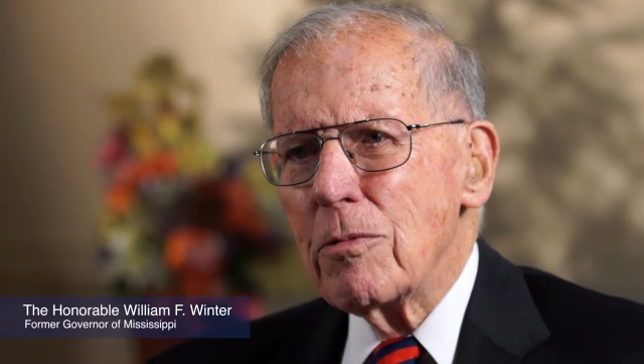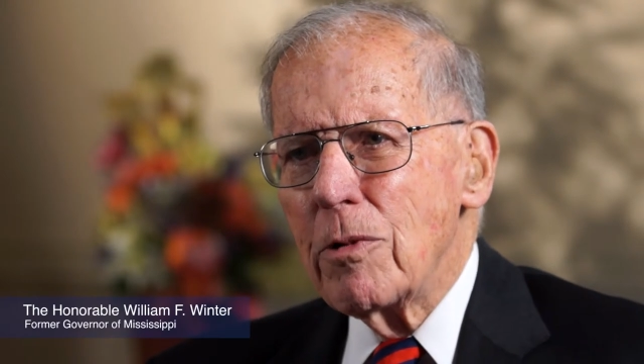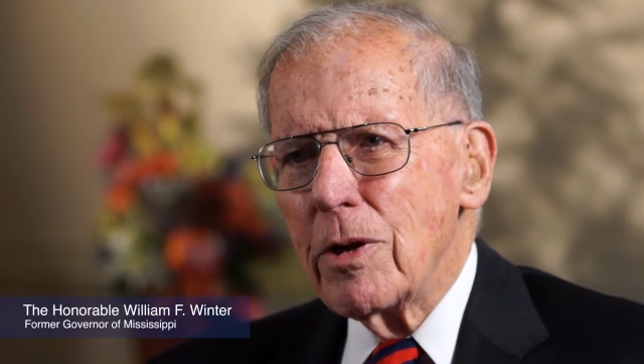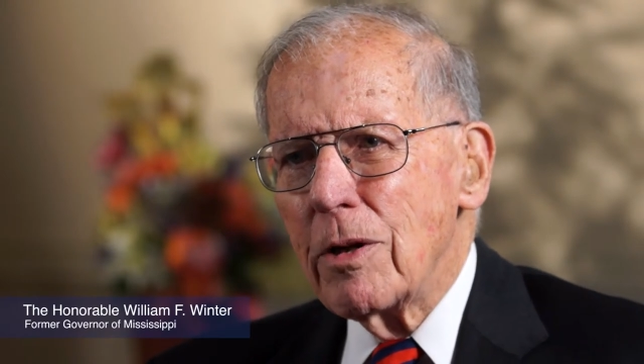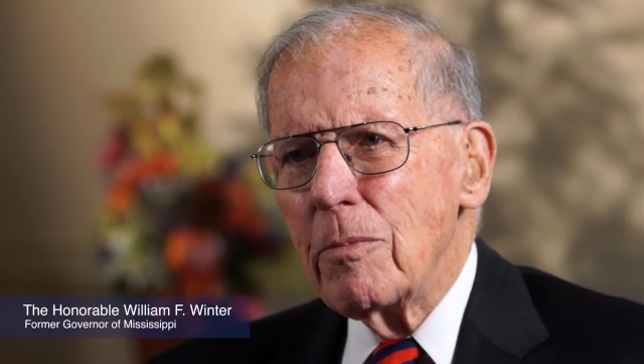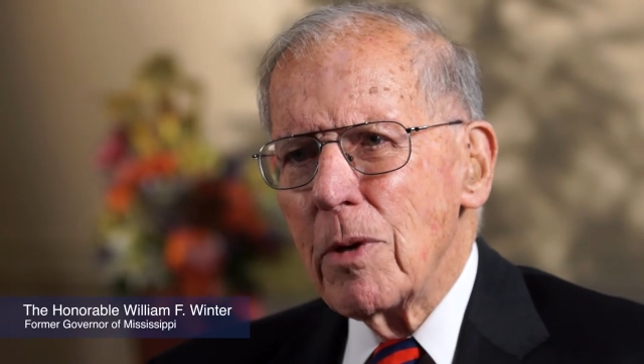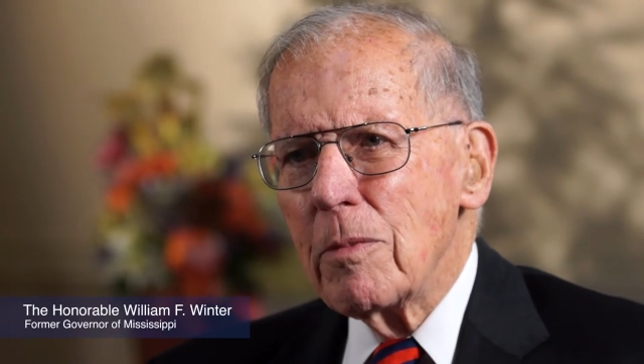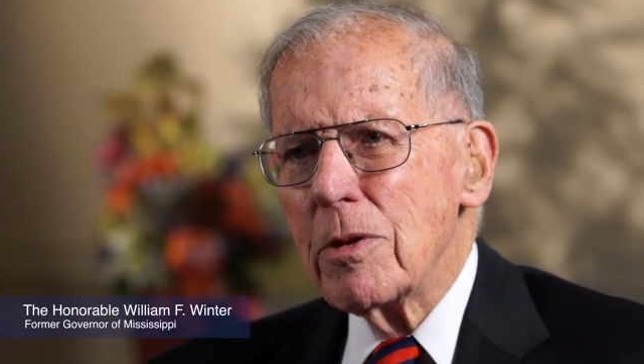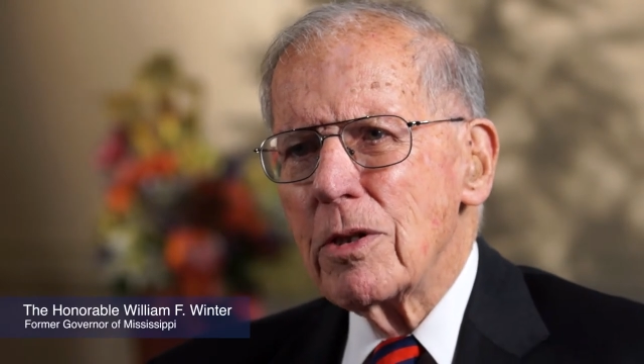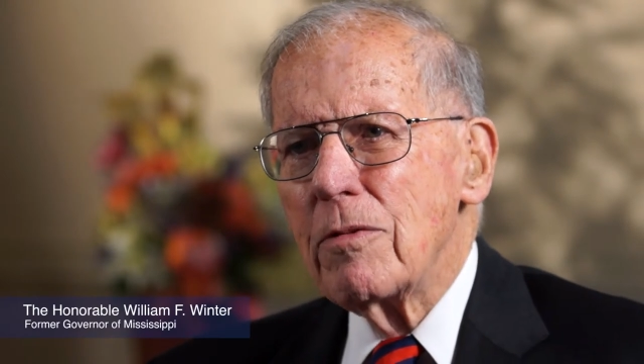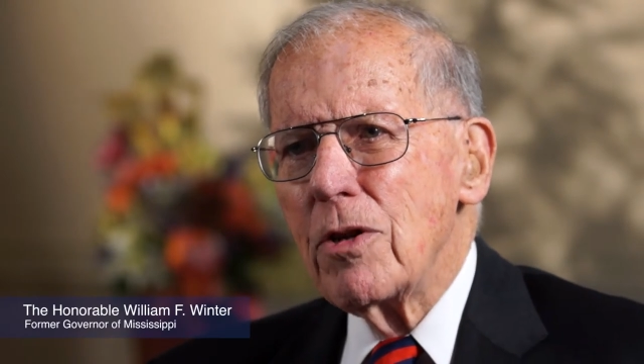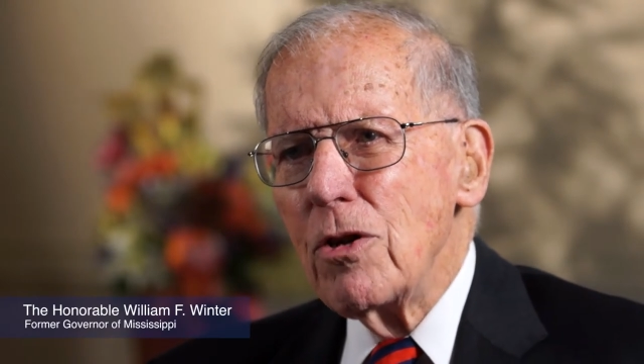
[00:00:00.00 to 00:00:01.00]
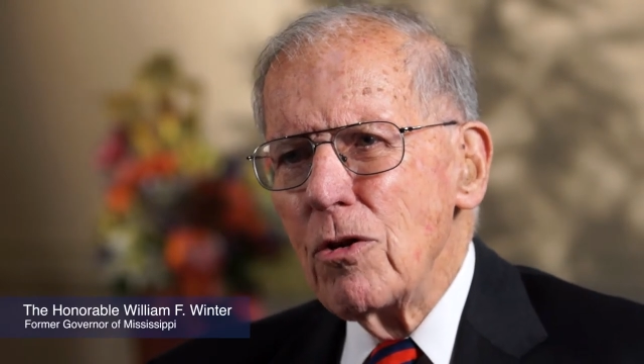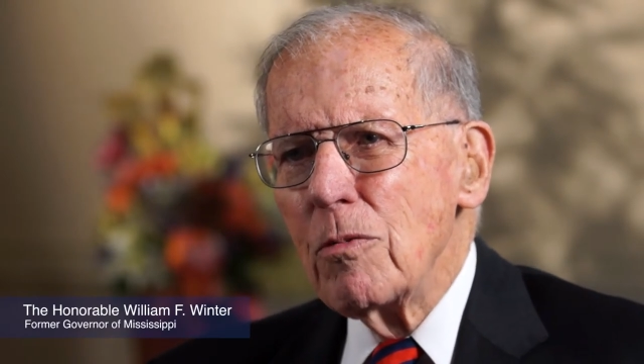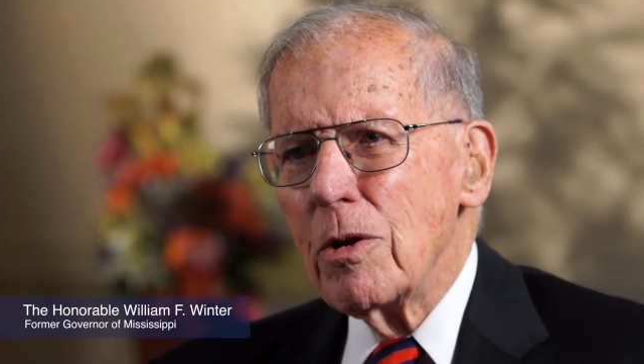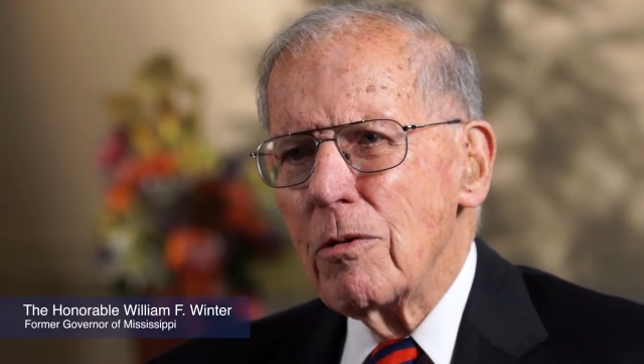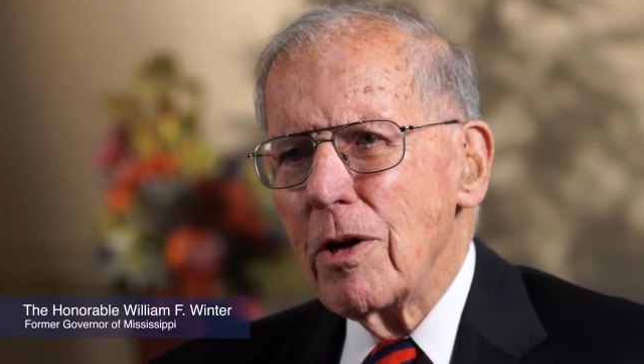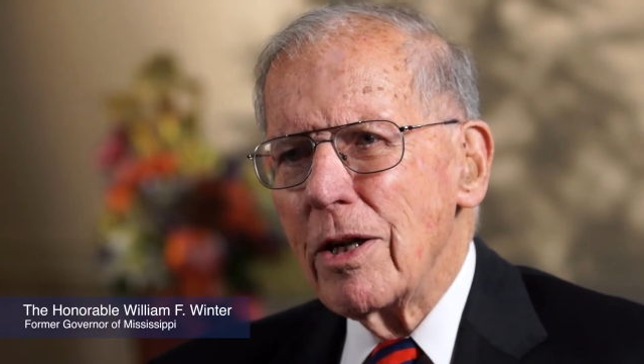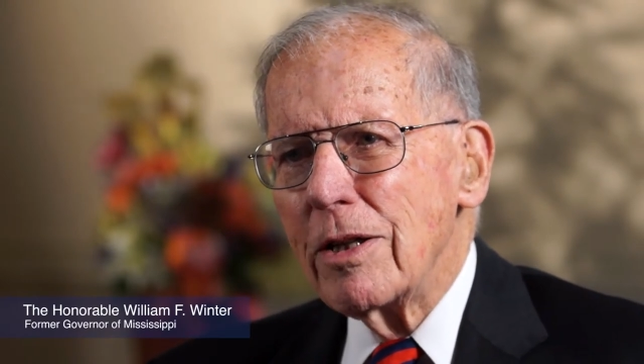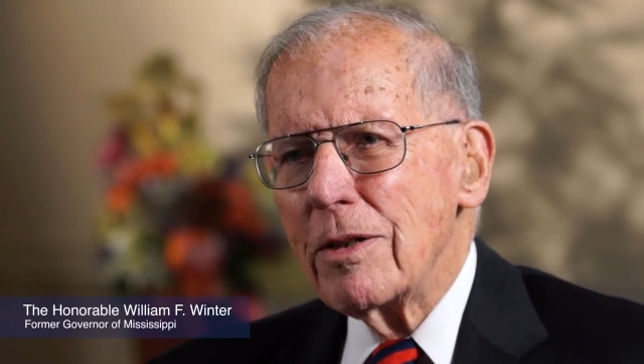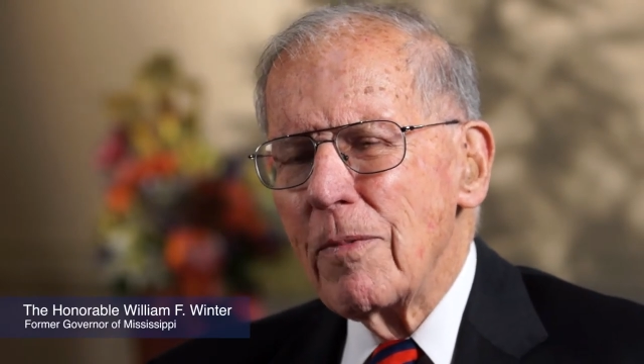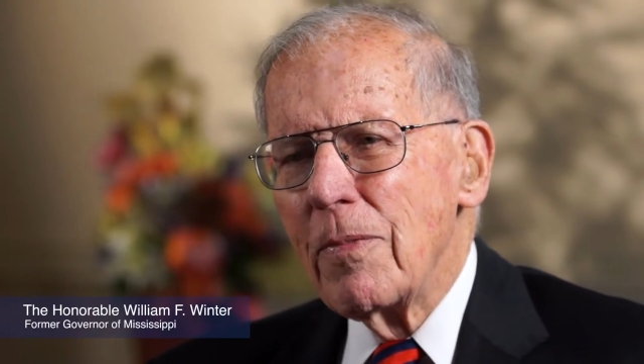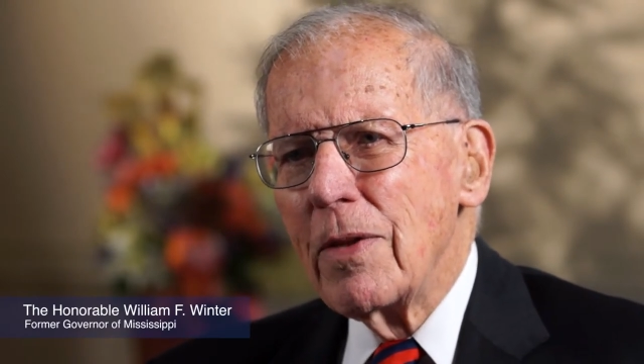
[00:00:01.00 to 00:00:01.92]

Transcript: We are members of the human race.